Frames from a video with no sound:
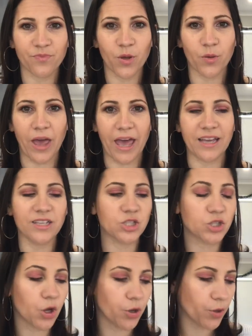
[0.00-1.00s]
Okay,
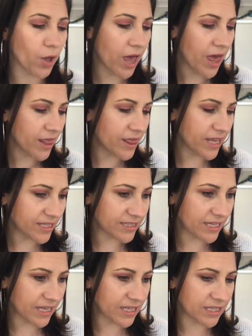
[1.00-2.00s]
so this
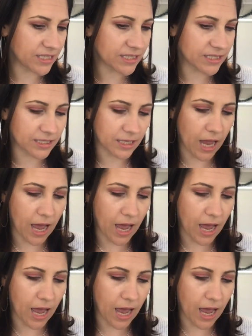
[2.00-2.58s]
is